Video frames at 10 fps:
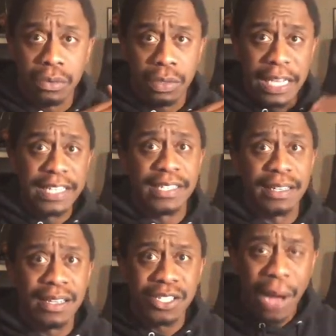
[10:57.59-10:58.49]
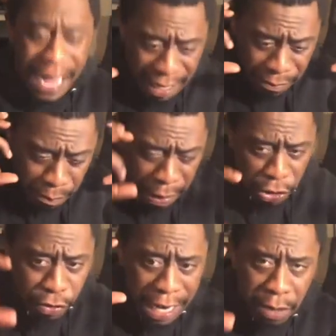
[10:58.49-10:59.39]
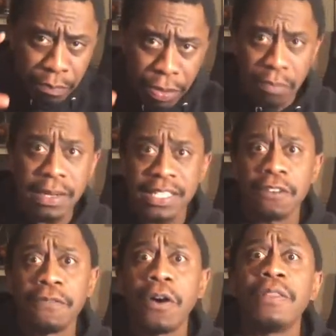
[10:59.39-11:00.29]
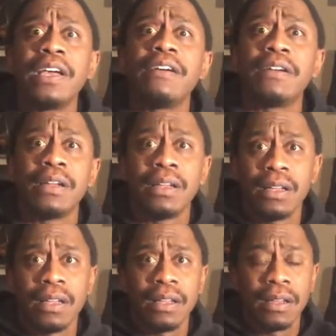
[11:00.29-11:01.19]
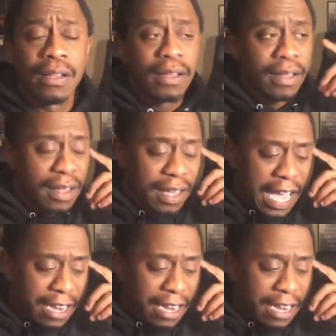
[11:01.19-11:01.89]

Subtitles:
it. So I can picture it. I can put myself on there. And the